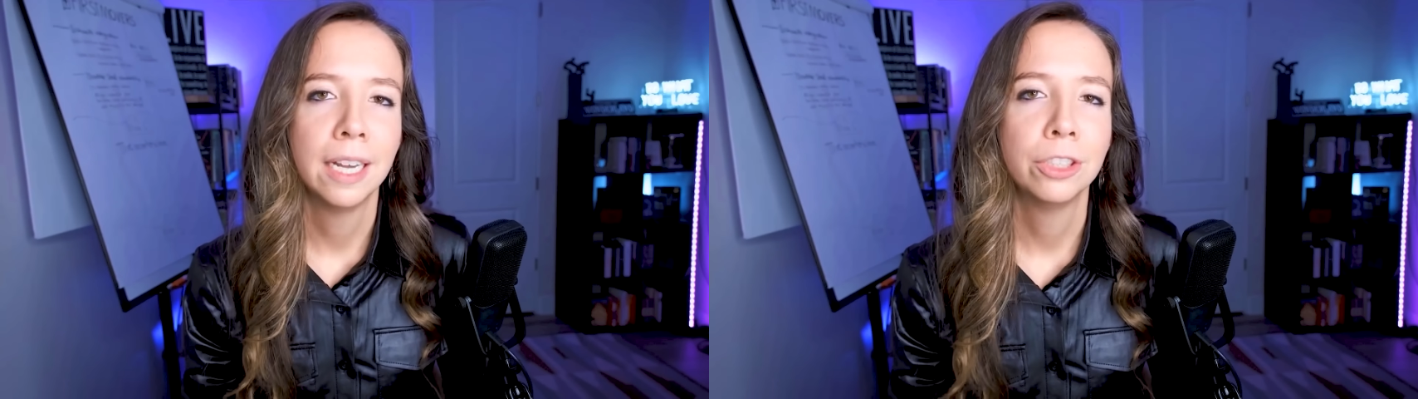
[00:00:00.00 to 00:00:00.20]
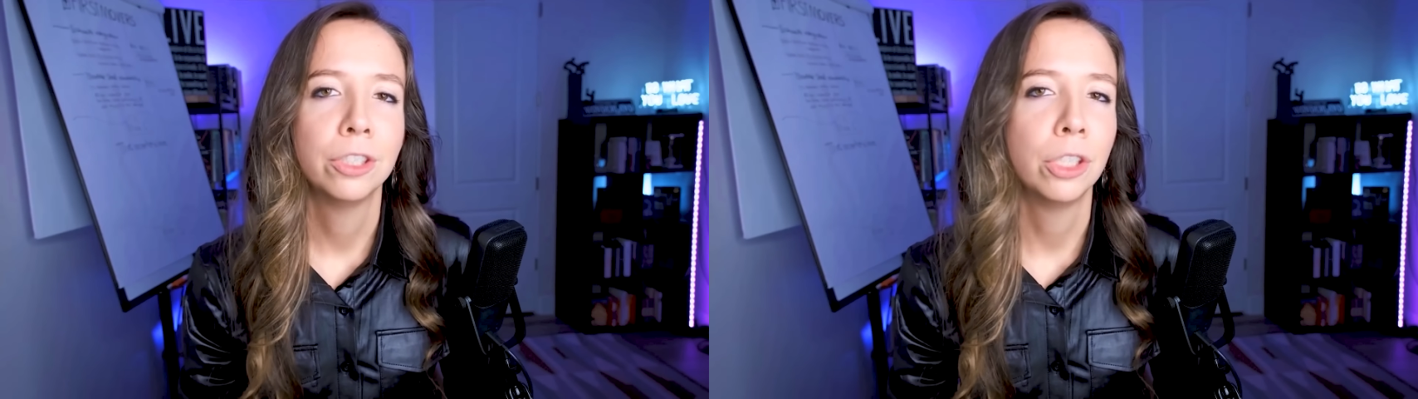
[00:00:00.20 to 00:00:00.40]

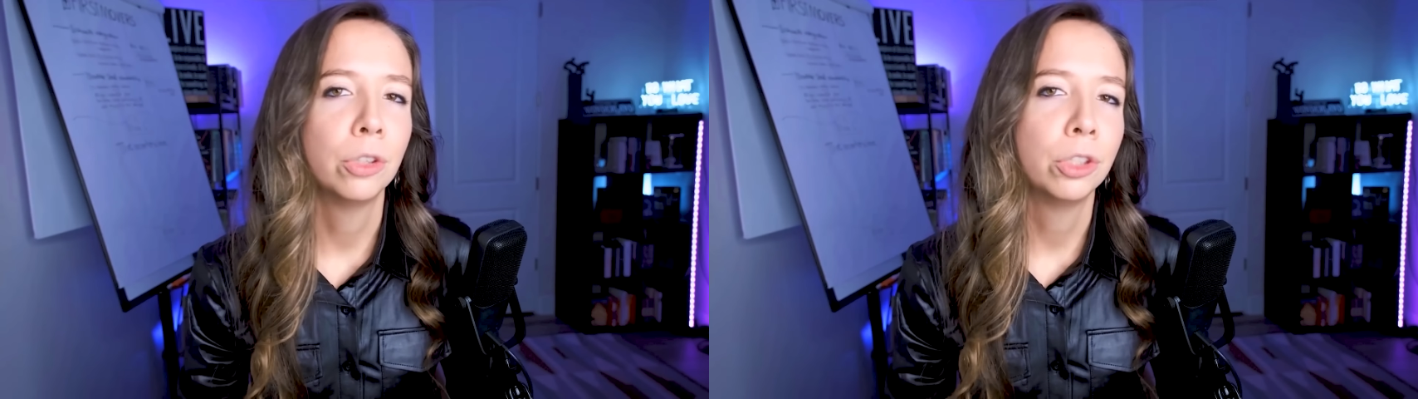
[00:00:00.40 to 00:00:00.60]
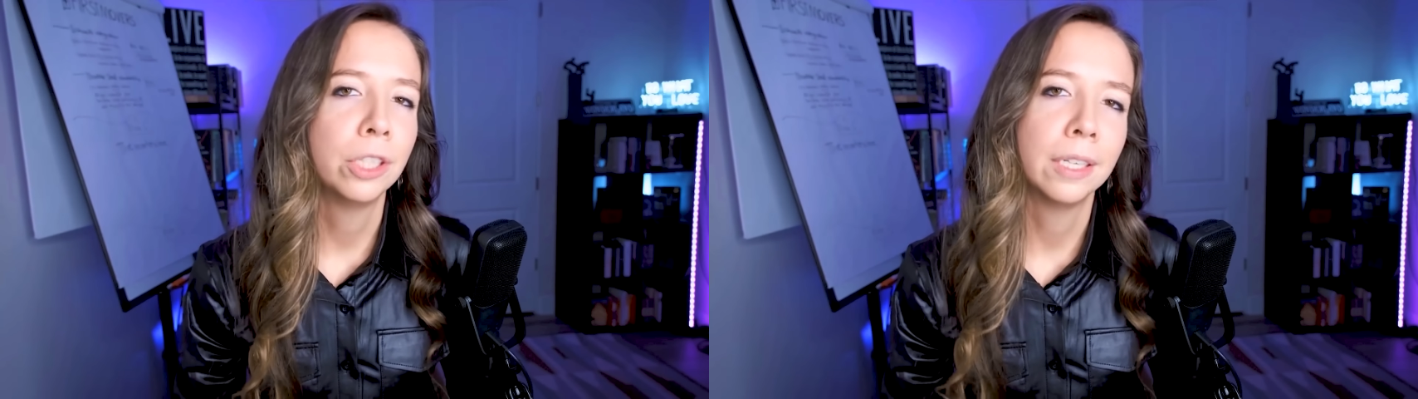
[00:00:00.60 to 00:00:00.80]

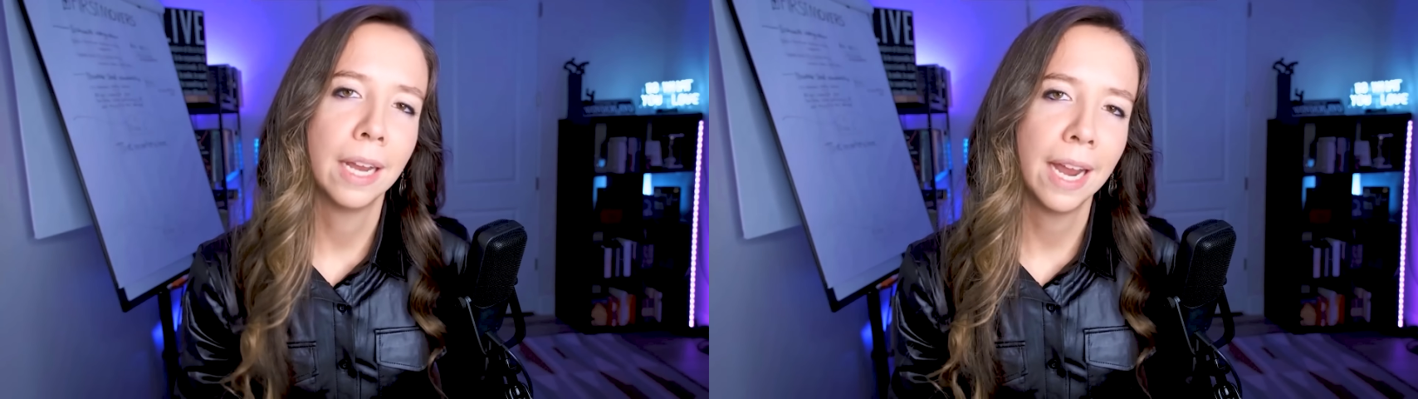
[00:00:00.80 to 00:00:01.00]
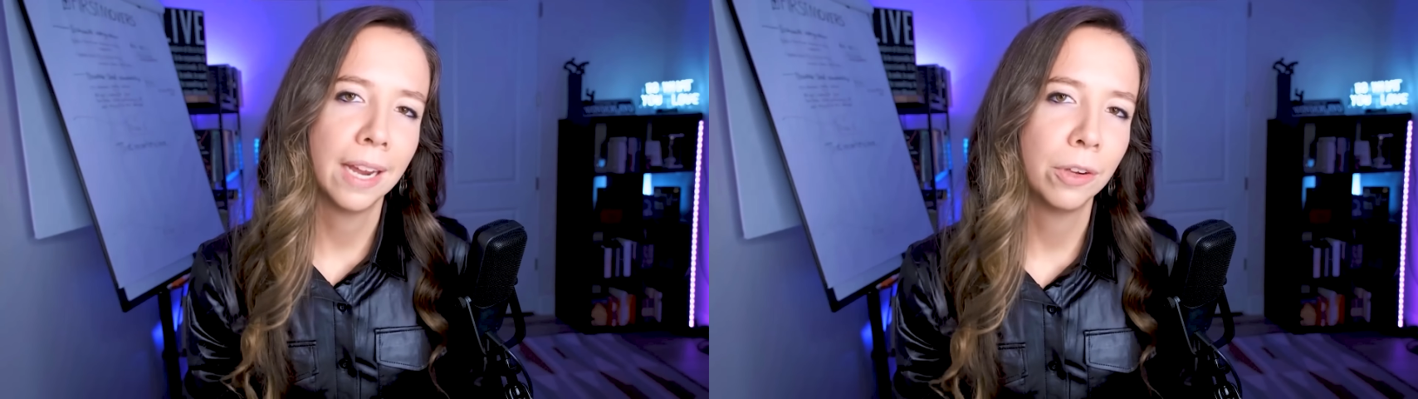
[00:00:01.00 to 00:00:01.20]
execution
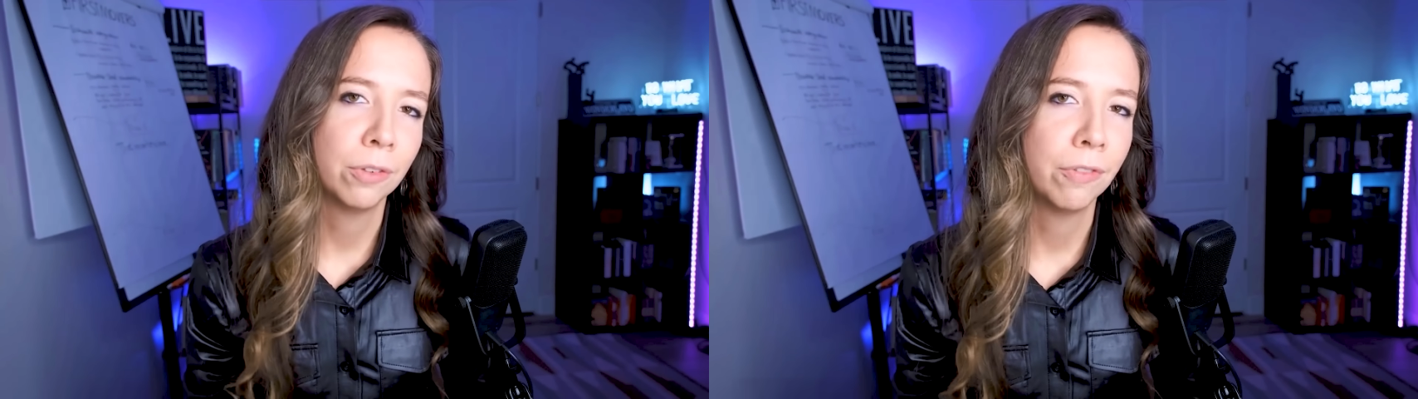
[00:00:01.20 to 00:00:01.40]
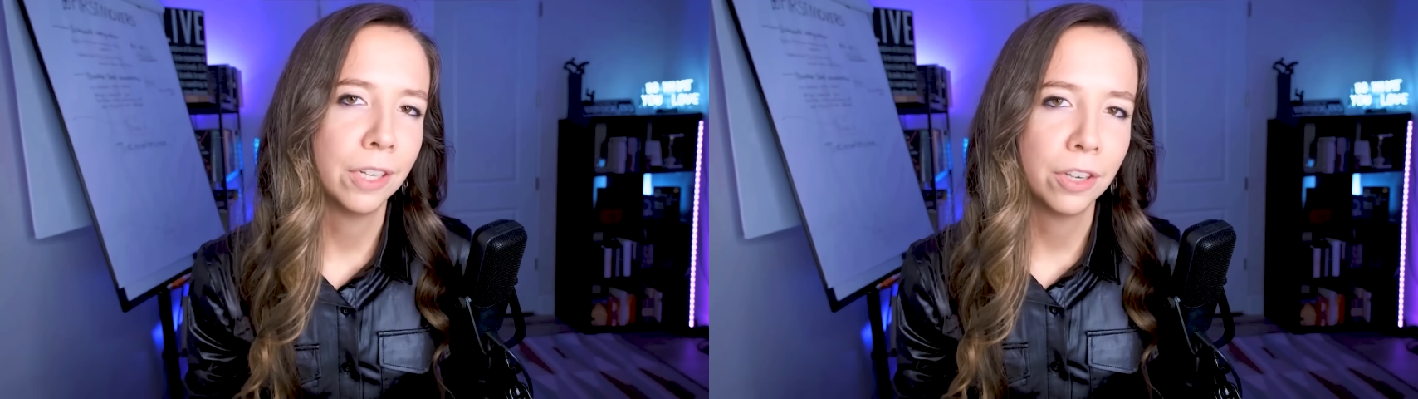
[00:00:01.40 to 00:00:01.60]
at your
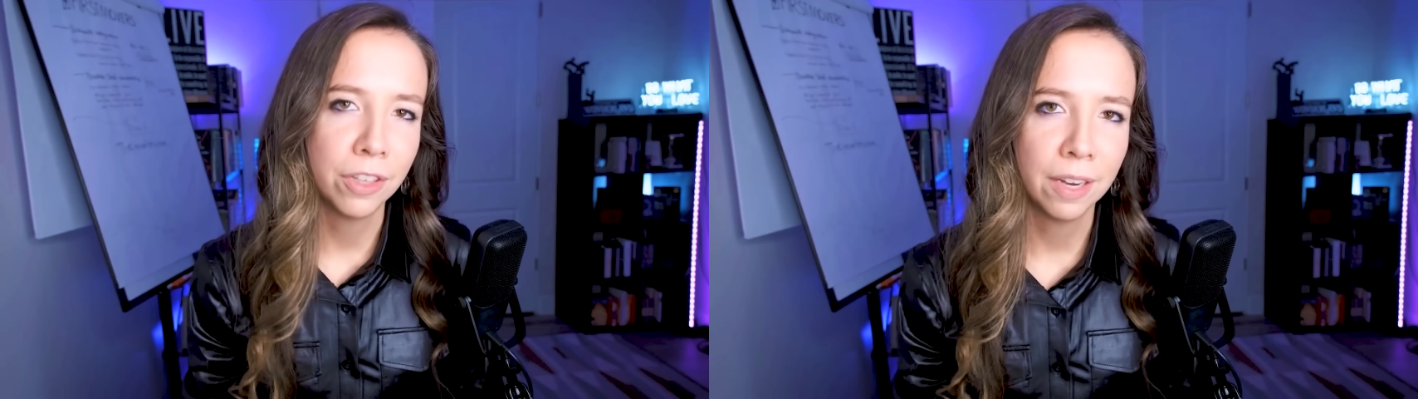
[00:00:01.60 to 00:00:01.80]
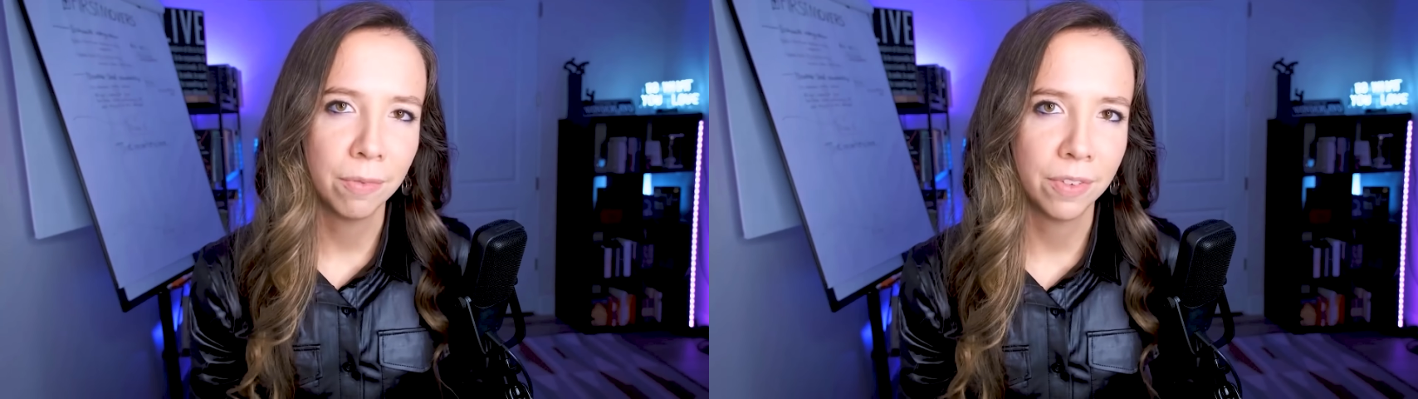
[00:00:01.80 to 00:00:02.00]

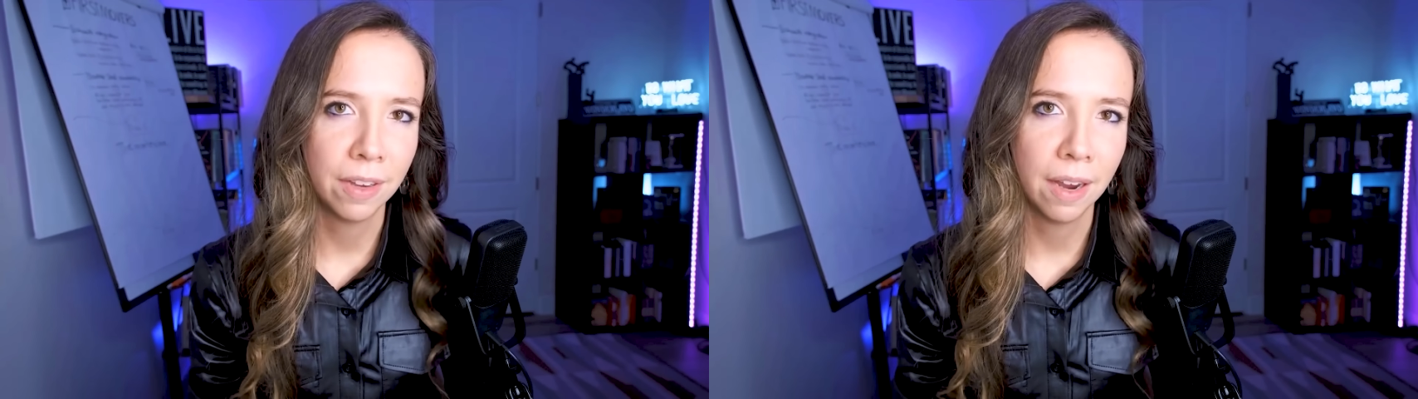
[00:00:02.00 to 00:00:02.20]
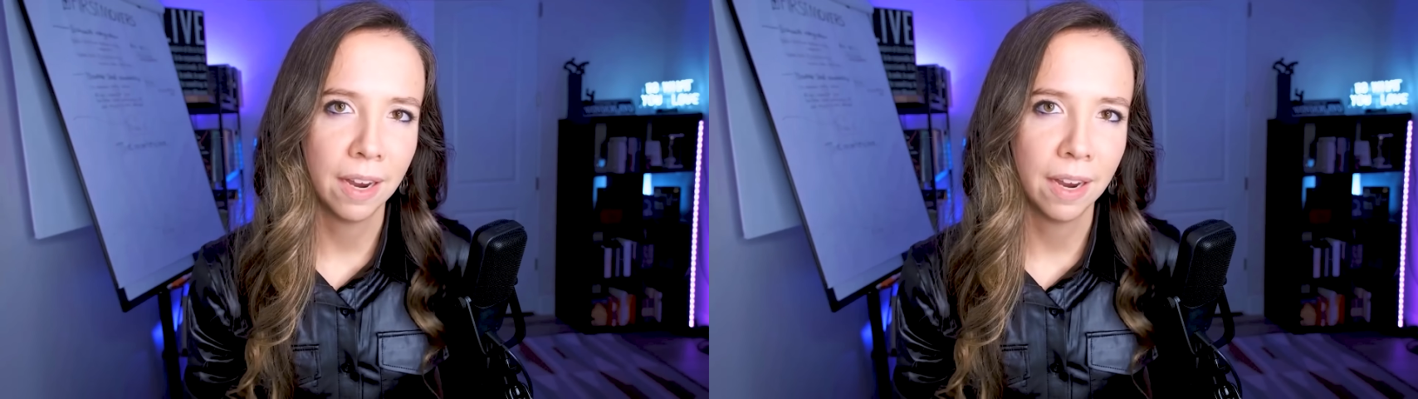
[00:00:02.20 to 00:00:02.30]
fingertips.